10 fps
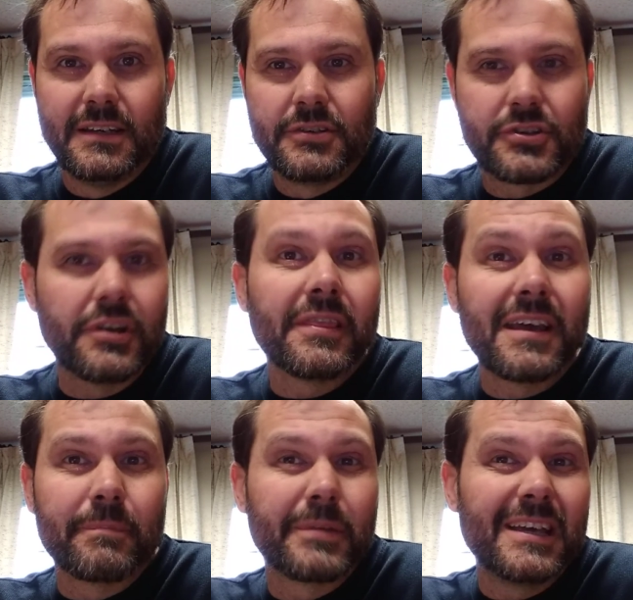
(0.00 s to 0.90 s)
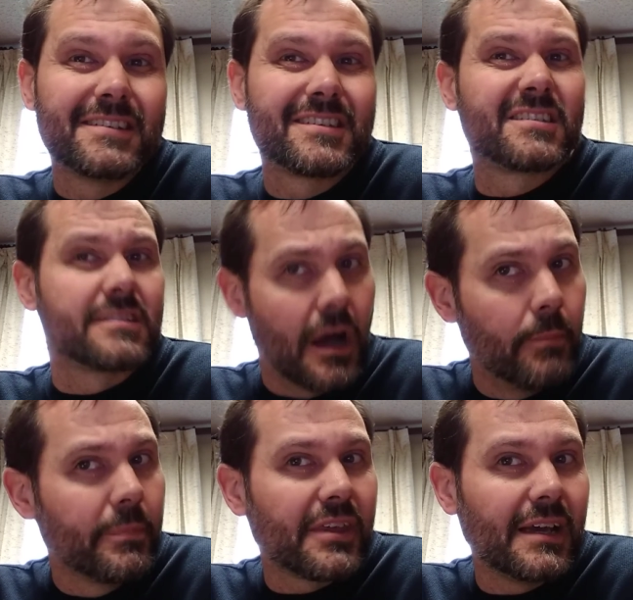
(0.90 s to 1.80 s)
Shouldn't there be
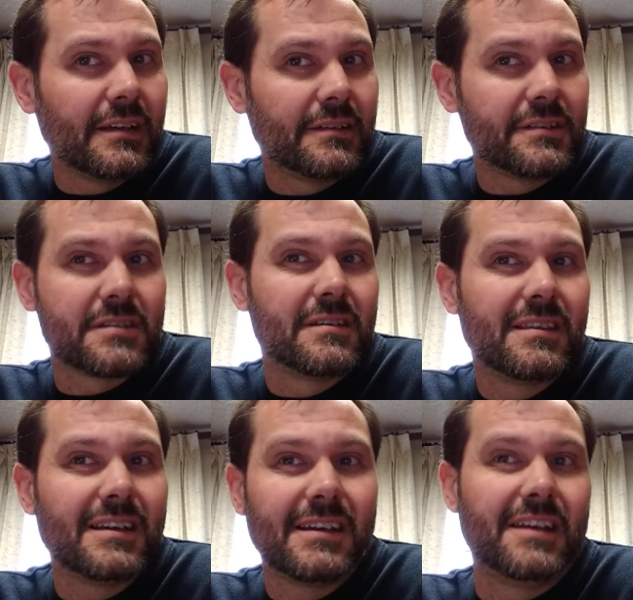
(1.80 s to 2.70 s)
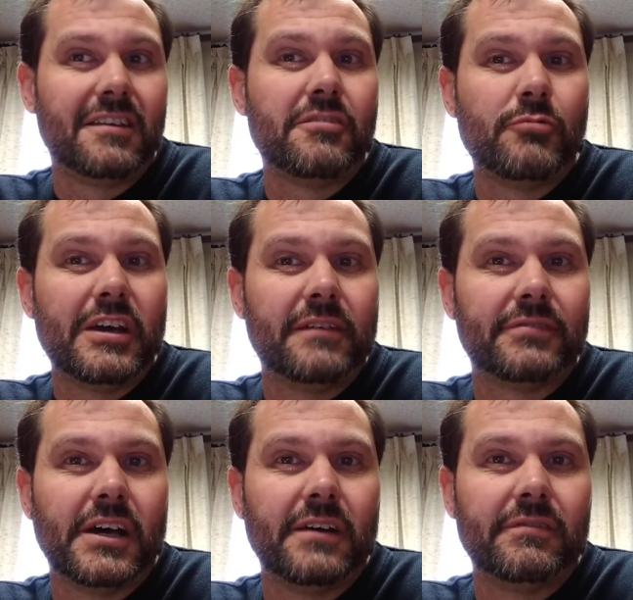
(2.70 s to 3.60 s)
some things that get in the way of
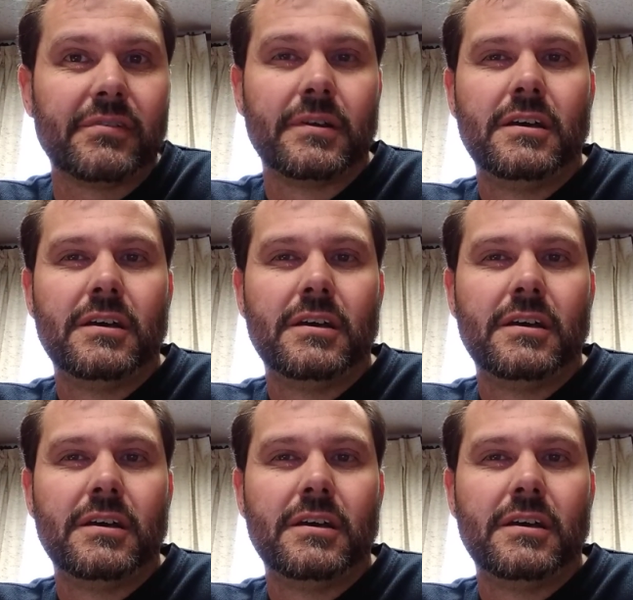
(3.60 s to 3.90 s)
love?